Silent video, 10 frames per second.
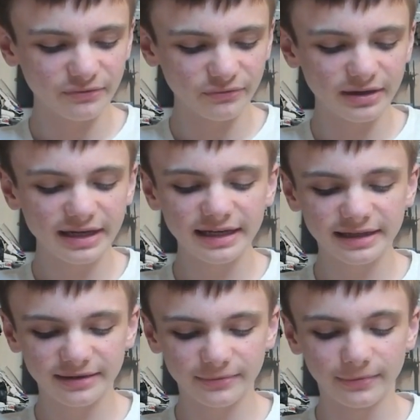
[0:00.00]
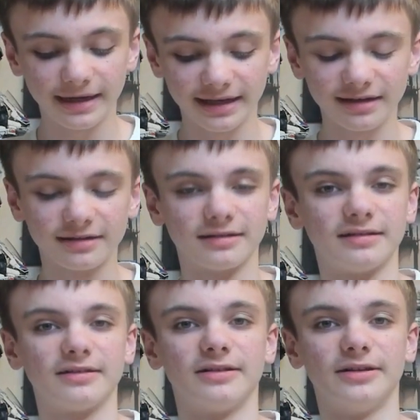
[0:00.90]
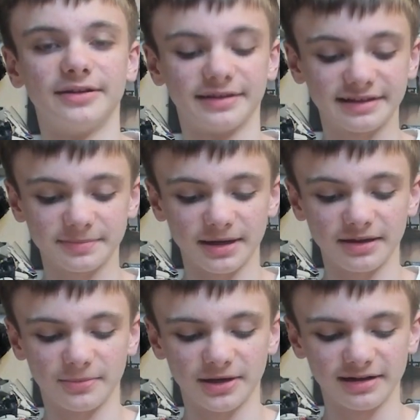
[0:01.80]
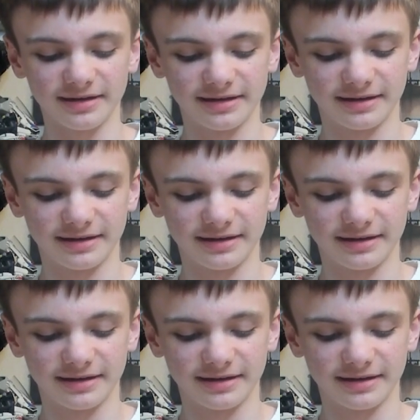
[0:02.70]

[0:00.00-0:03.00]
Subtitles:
really well on this part of the model.